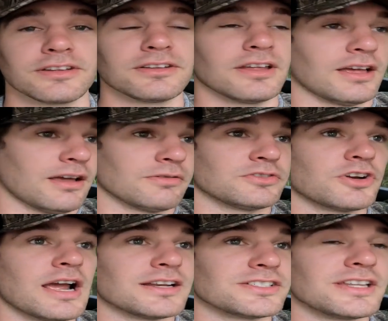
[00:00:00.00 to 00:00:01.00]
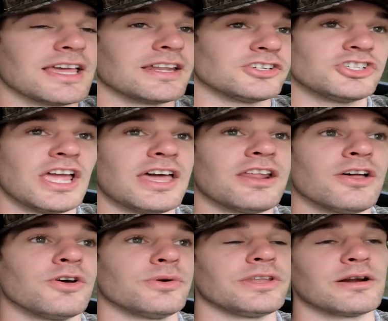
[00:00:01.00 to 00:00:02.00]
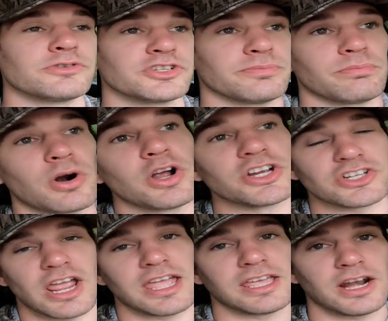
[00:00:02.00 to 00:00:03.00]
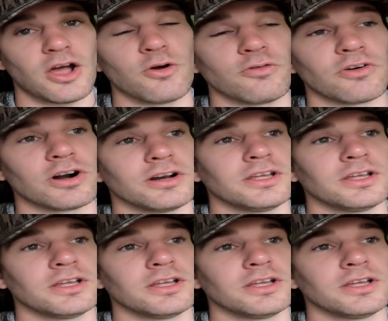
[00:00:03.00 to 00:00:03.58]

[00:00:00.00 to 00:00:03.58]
I tried to stay in the shadow, and there was some brush hanging over